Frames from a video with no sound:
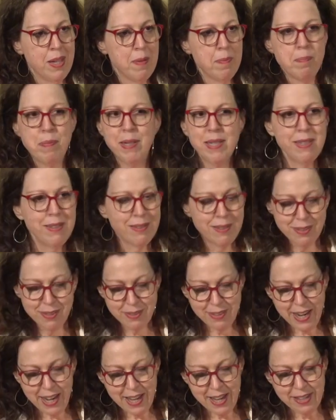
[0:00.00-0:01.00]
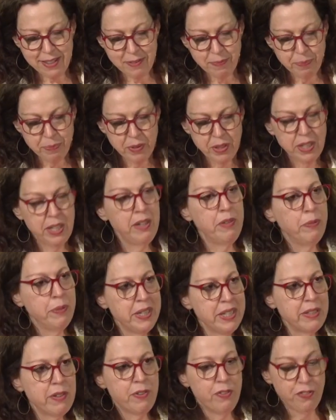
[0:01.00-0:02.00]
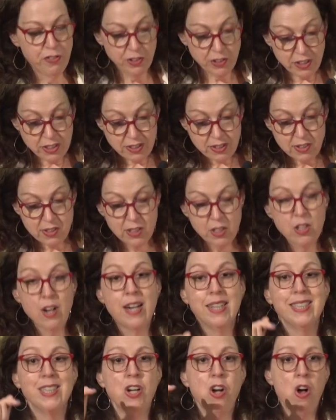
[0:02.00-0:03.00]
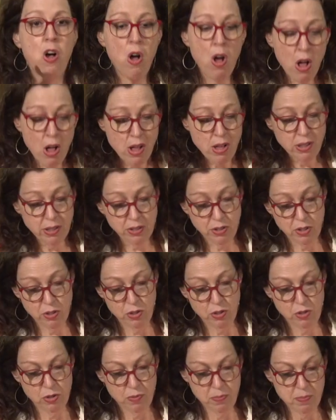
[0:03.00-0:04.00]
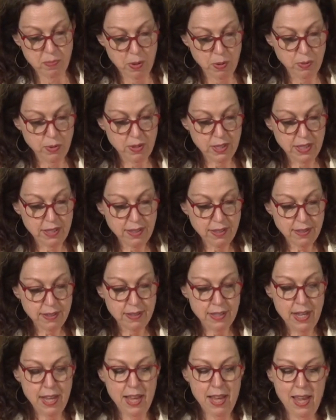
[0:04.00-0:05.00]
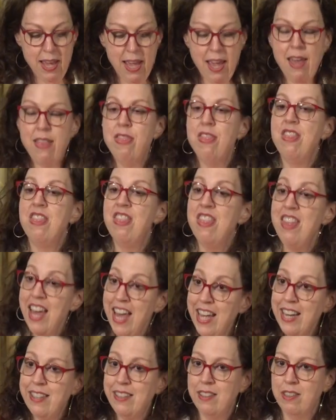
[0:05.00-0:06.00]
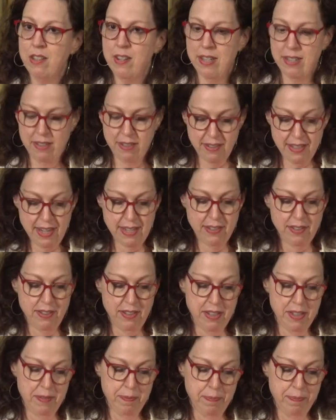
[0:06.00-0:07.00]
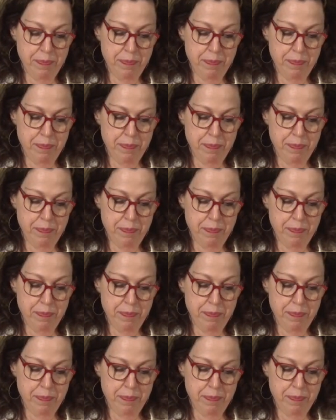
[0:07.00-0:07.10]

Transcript: but instead it reads first, God called Moses, and then God said to him.